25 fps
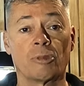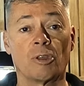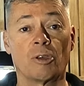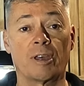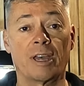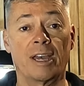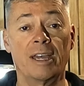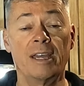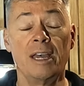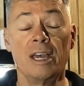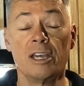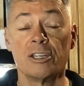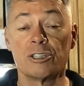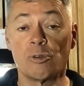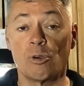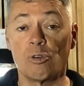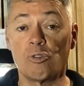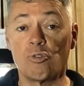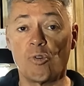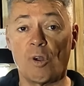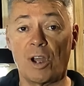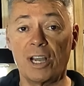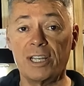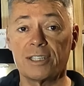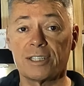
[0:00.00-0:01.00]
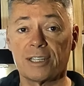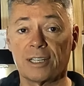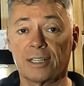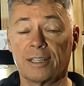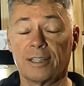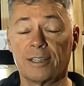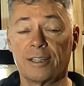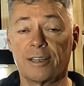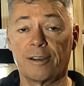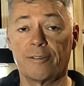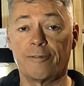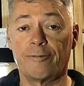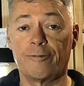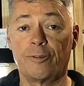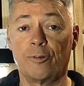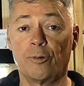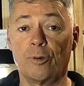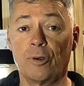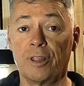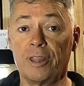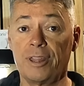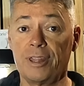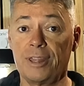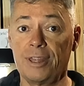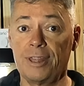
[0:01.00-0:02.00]
Okay, so a great cylinder
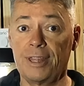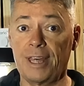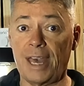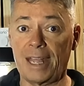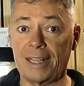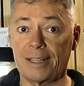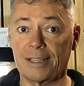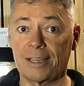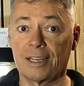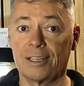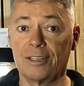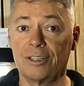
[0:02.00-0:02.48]
for that